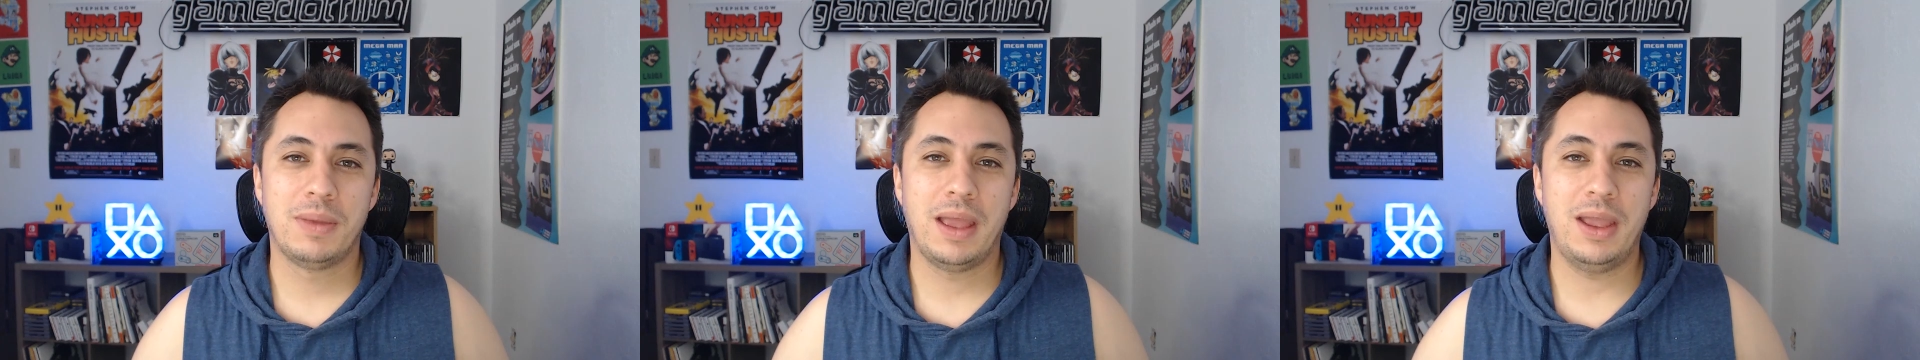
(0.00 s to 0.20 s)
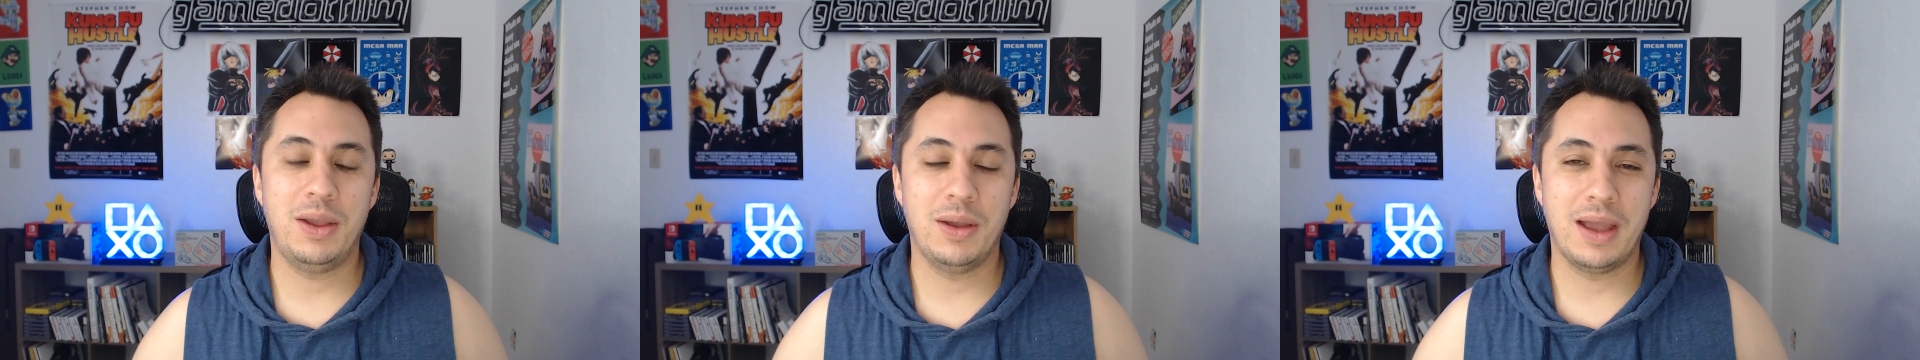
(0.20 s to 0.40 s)

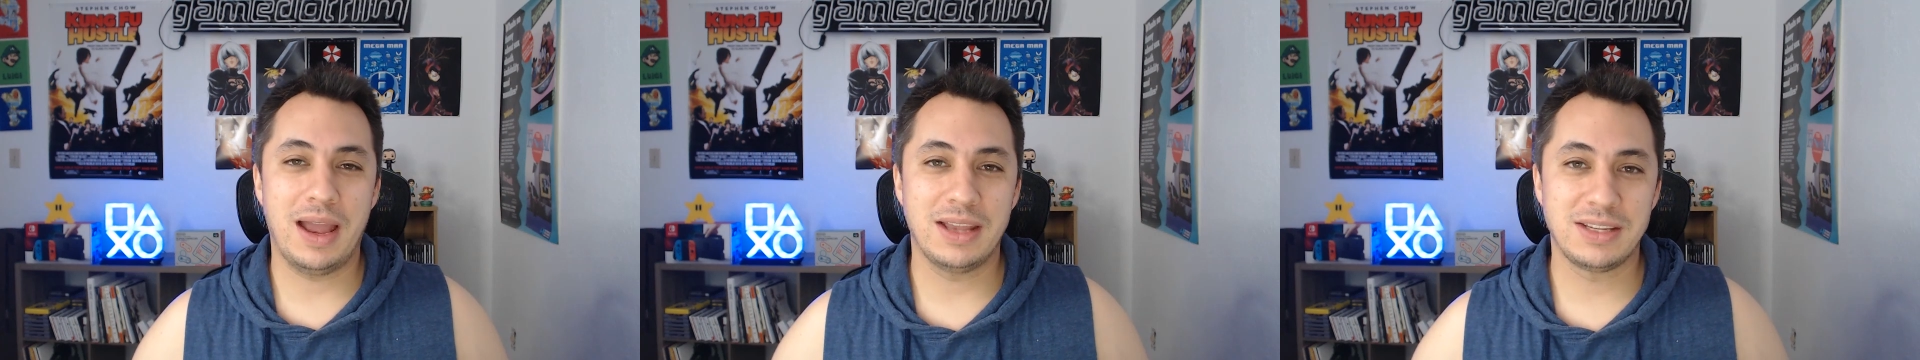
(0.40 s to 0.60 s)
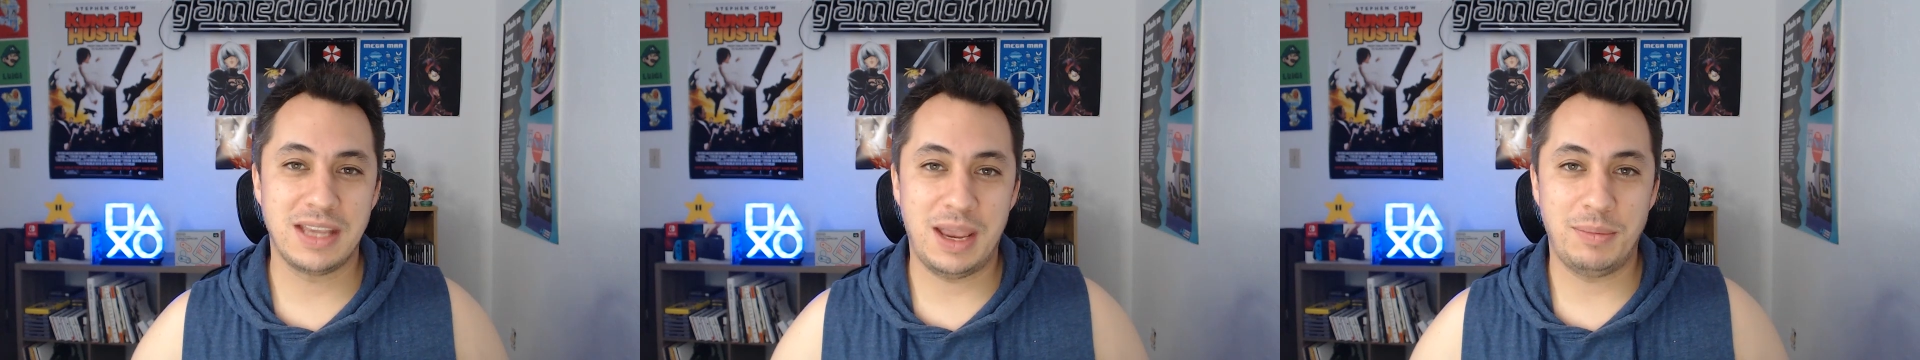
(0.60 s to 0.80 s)
Hey you
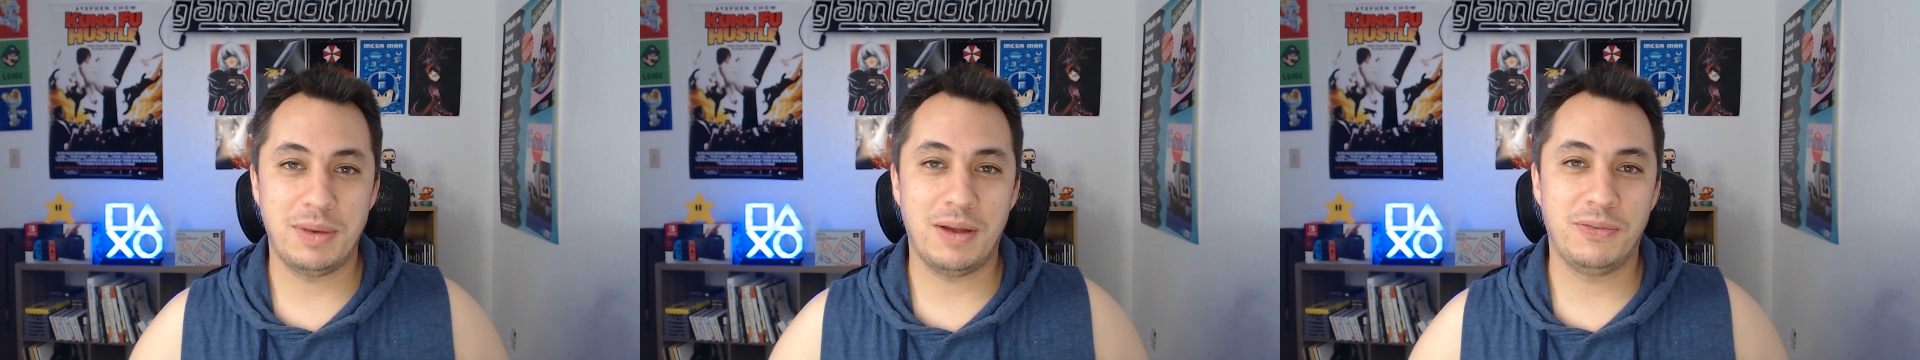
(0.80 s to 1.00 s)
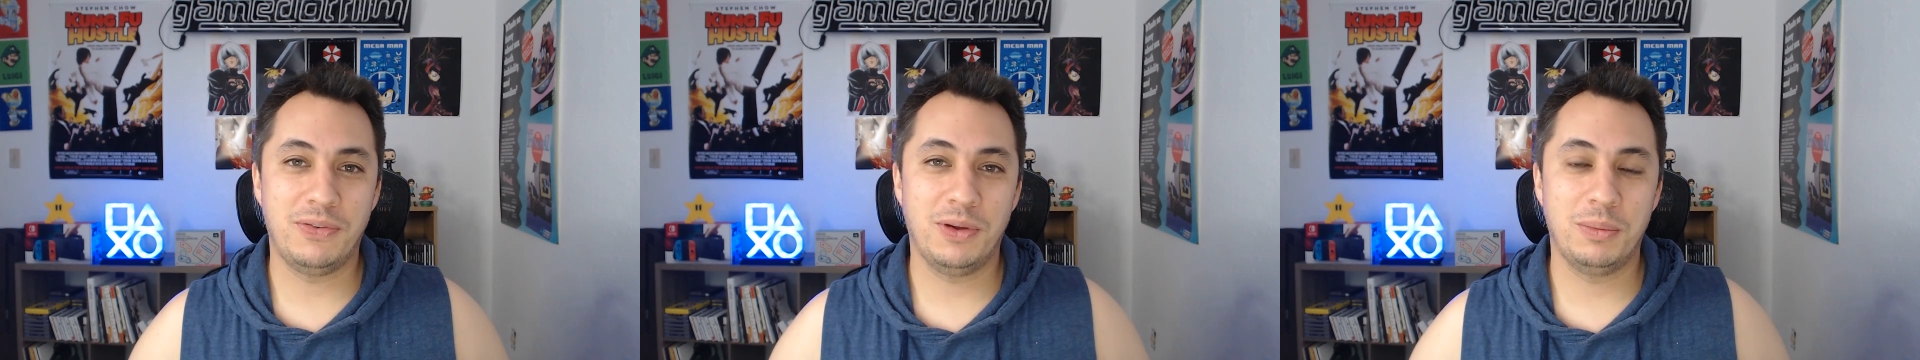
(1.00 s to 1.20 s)
guys, Game
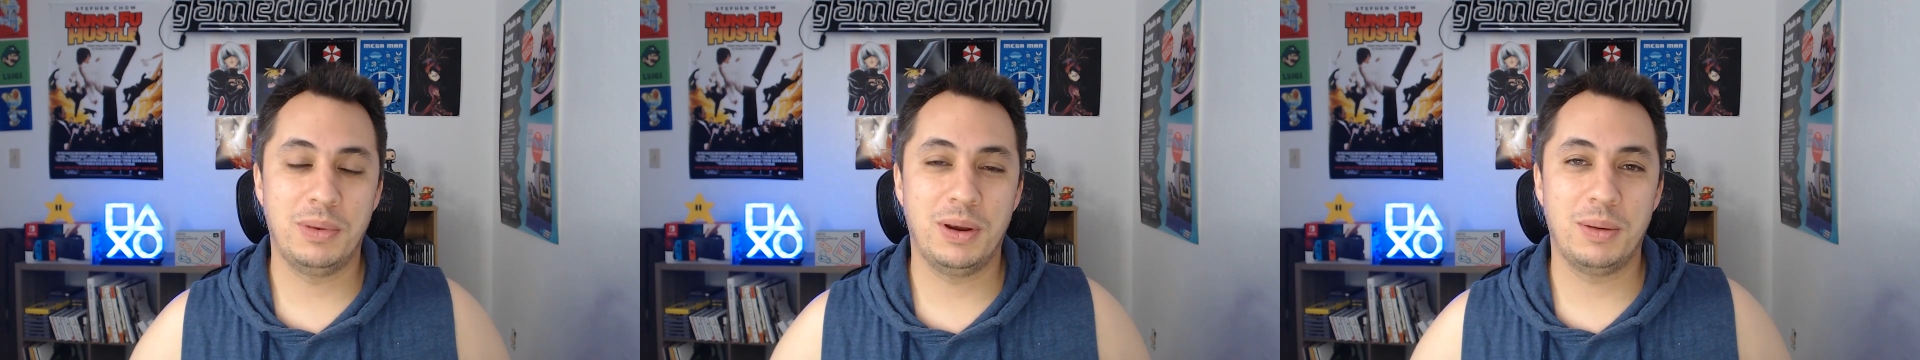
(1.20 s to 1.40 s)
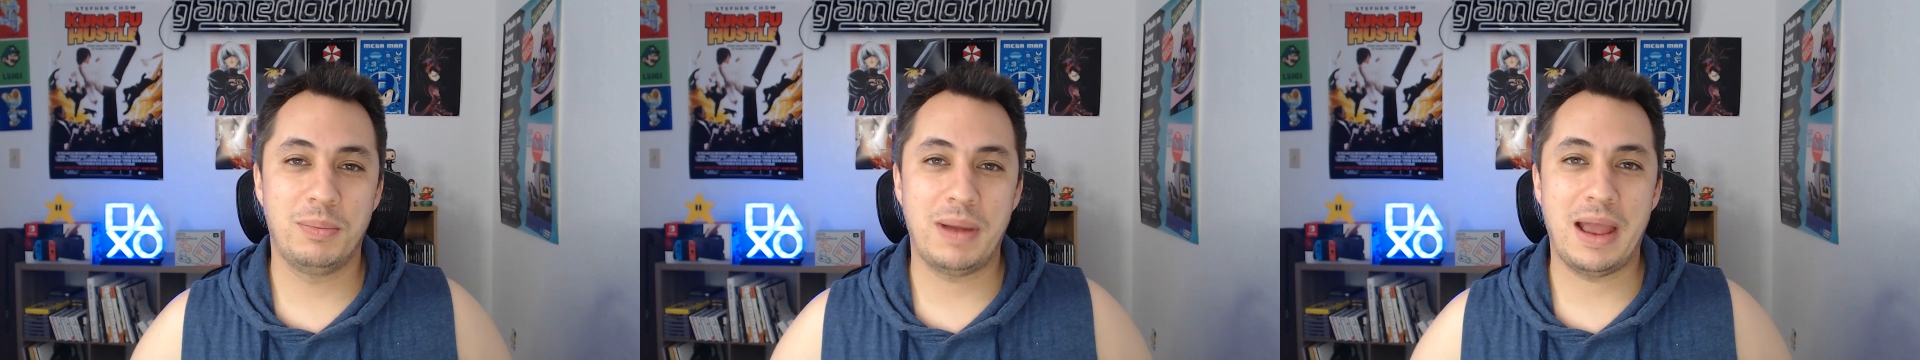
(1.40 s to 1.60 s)
Film
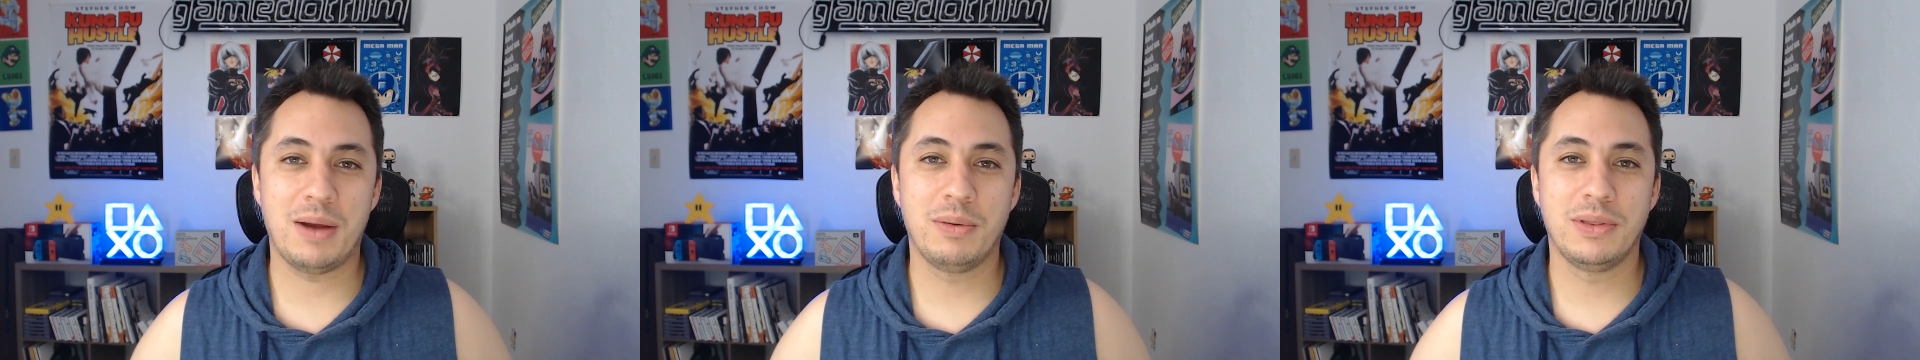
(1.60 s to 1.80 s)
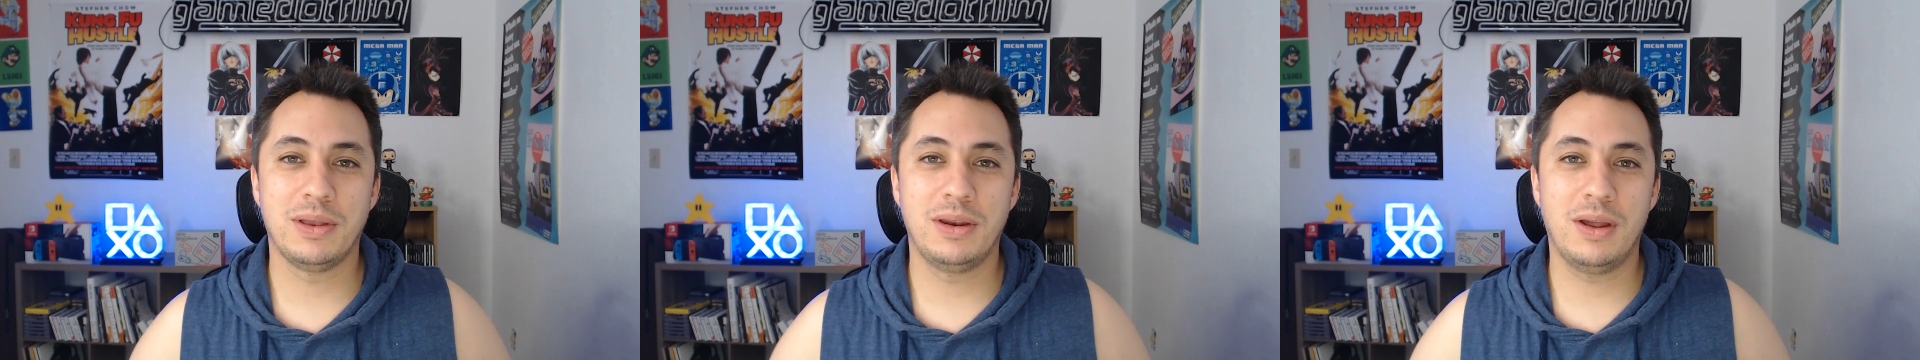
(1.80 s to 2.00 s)
here,
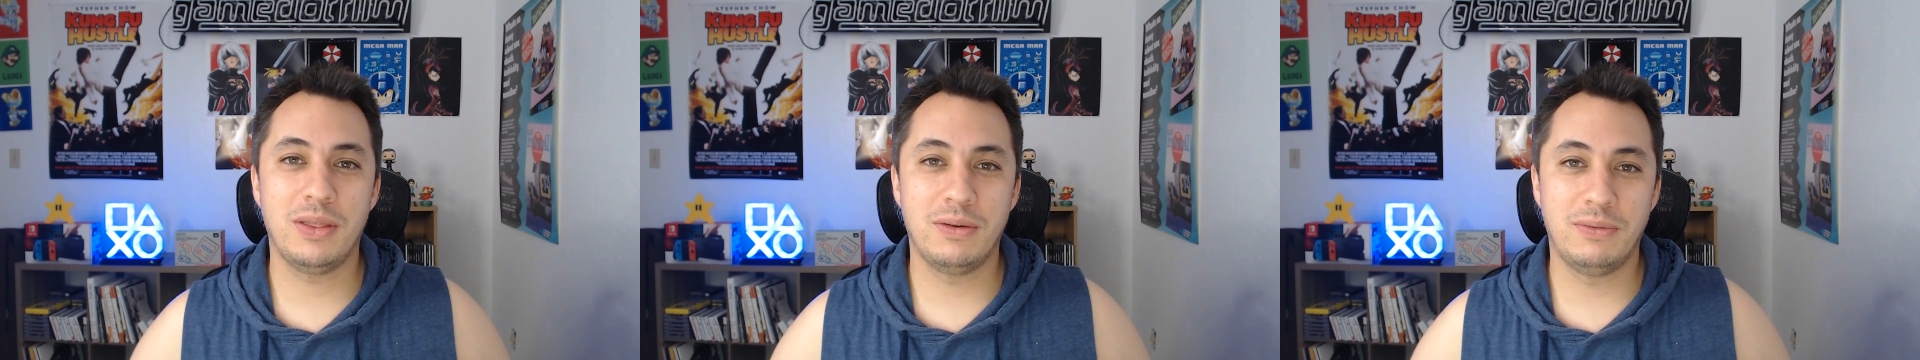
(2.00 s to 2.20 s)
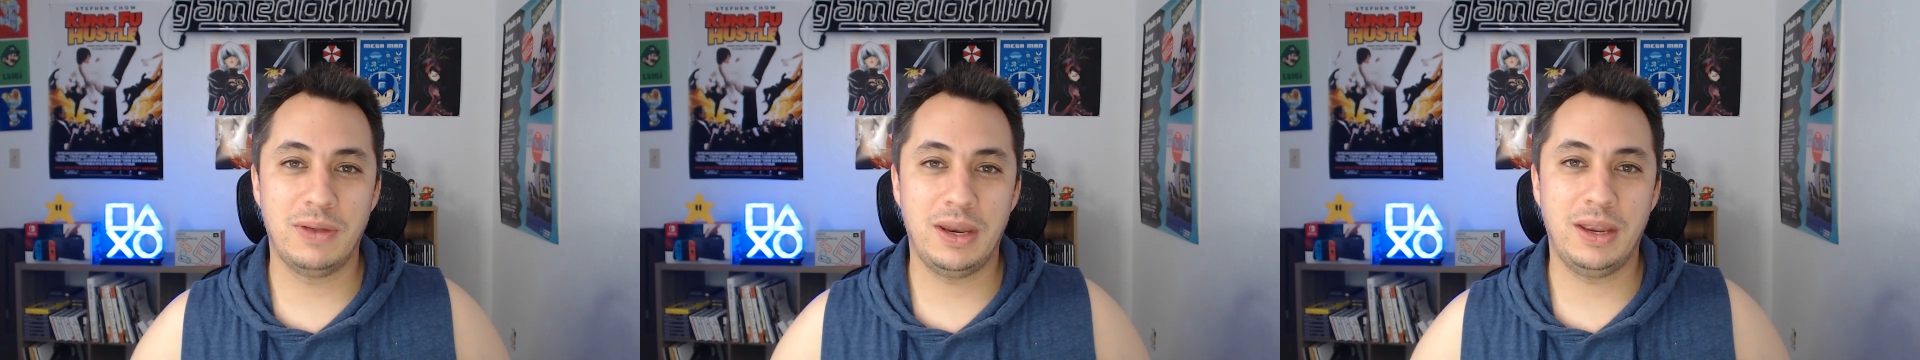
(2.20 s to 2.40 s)
back with
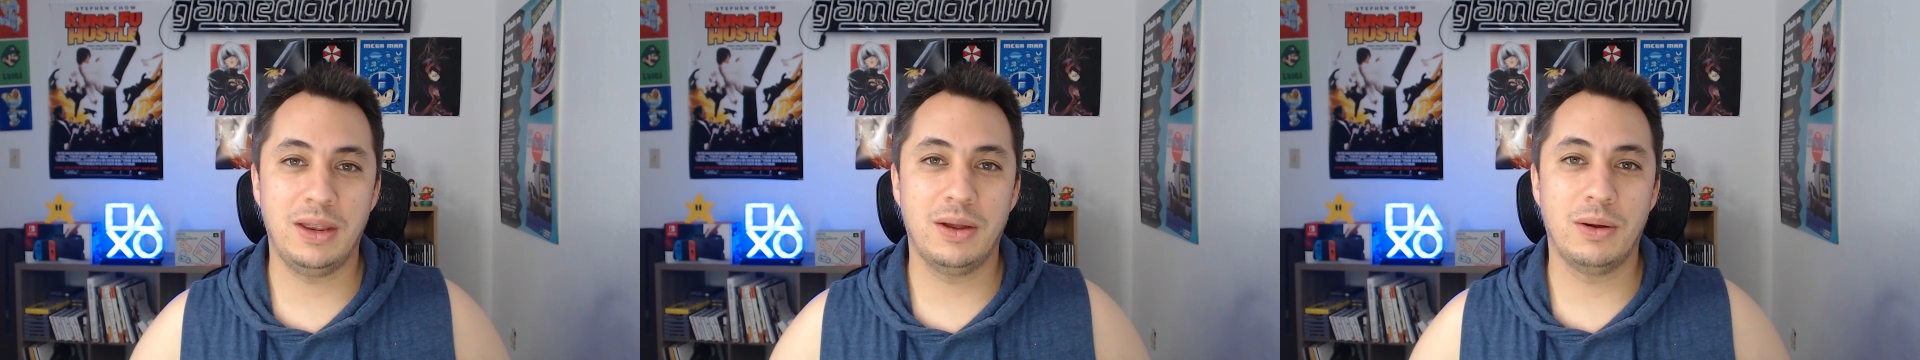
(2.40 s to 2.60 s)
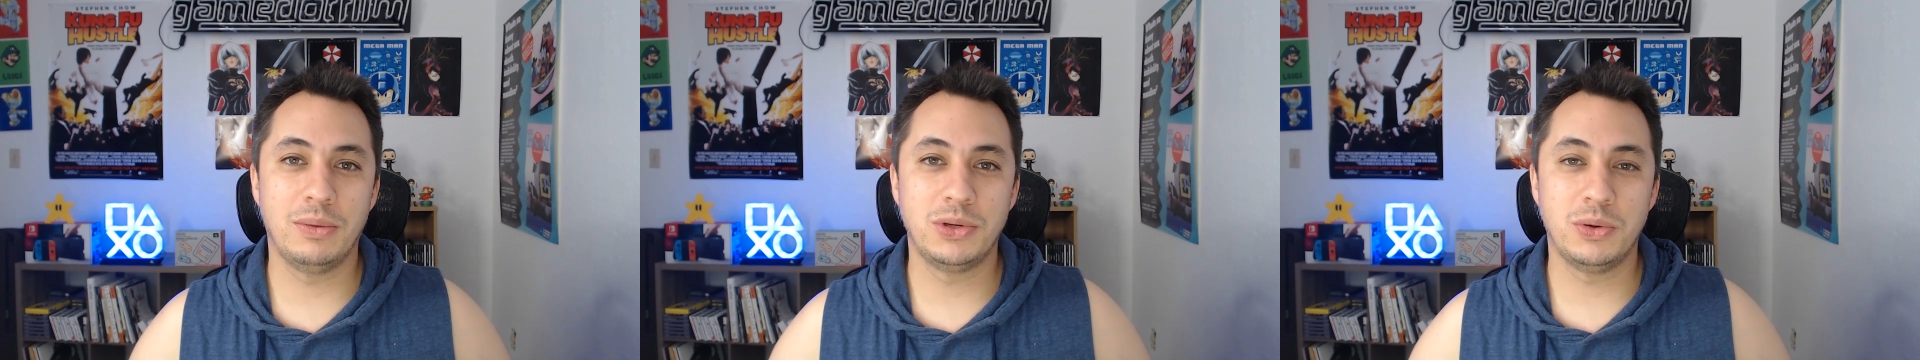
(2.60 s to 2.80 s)
another video,